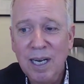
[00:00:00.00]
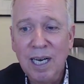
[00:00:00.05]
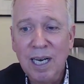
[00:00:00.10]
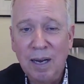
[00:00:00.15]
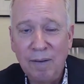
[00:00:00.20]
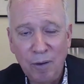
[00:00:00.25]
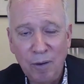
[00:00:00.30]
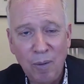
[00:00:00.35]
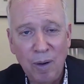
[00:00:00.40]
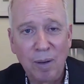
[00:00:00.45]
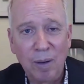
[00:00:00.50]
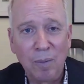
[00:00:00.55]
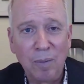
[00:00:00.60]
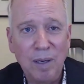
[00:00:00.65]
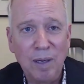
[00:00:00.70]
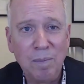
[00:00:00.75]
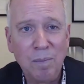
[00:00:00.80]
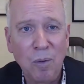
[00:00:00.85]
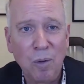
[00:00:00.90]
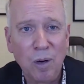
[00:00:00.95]
If you want to
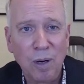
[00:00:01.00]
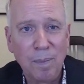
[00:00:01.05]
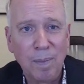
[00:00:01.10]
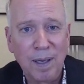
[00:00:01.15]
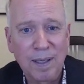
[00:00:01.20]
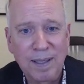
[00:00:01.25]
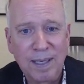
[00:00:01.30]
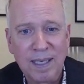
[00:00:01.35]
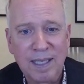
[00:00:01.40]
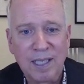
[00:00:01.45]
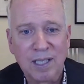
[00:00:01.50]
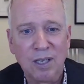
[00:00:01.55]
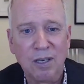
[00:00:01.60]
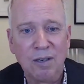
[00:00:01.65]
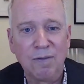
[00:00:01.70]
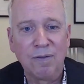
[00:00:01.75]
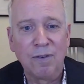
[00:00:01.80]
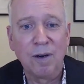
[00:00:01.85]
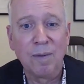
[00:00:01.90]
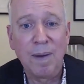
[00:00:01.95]
read more about
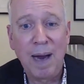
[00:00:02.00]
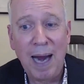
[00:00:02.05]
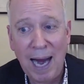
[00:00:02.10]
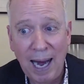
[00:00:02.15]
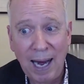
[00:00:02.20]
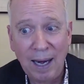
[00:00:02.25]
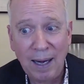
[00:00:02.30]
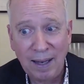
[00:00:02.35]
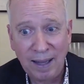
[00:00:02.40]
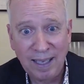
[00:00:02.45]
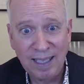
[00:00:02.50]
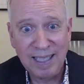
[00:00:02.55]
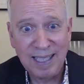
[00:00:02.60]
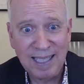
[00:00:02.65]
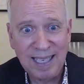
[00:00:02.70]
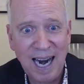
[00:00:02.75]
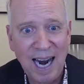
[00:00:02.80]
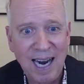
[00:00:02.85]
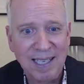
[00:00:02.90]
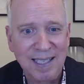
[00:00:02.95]
disulfiram and these
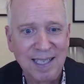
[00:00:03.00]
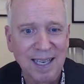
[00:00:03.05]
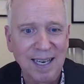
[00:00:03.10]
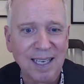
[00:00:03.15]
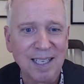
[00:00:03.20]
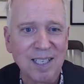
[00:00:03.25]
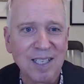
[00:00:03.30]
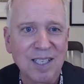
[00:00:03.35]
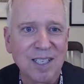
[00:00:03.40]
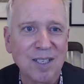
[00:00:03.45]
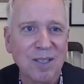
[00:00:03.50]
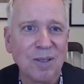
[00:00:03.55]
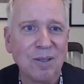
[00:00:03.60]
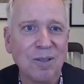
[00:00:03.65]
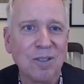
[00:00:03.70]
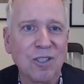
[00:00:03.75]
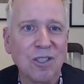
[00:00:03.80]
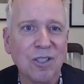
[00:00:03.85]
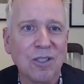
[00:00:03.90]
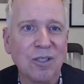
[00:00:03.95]
stats that I just
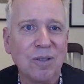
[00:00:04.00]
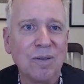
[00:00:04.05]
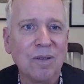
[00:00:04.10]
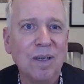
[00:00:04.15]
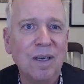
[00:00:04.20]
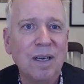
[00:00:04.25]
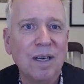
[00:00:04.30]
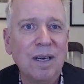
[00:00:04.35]
told you,